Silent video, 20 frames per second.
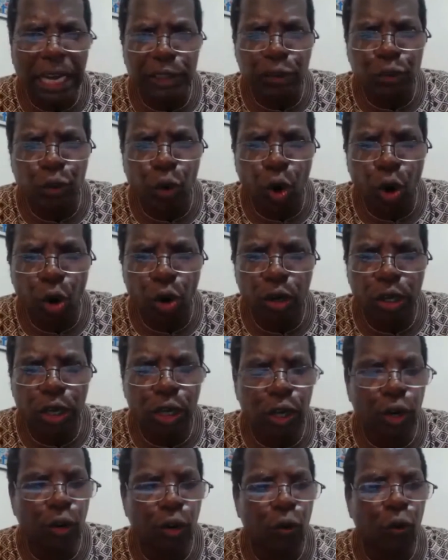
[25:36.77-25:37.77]
goal
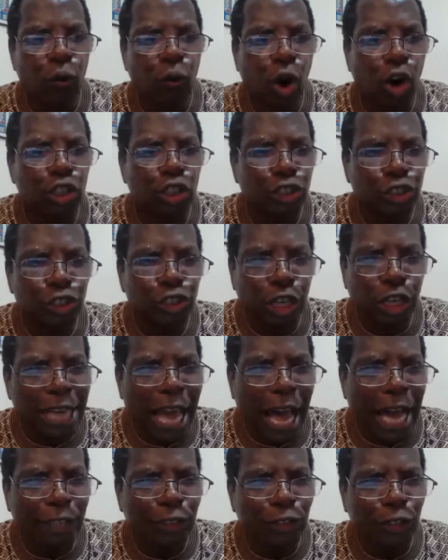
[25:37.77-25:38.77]
was not
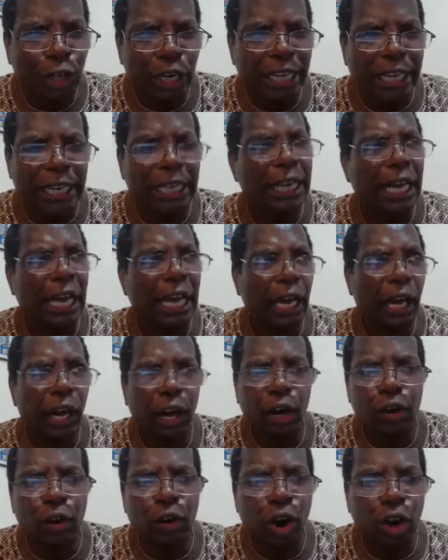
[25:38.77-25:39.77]
actually
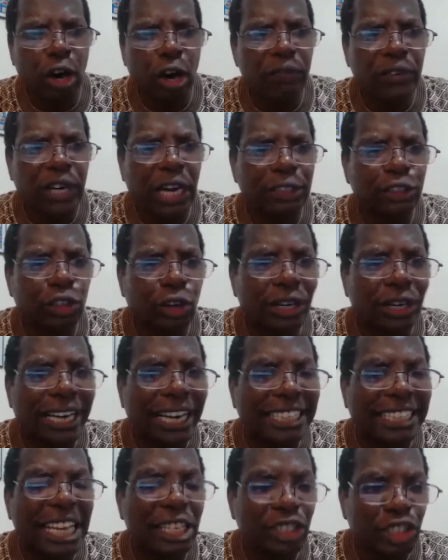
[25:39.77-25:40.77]
a goal of cultural
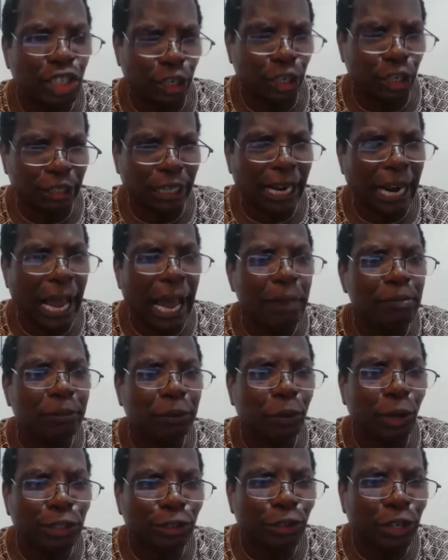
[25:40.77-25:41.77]
retention. And I'm
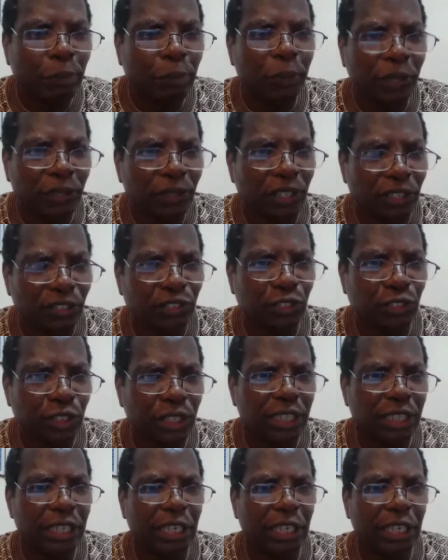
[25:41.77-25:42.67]
going to repeat this.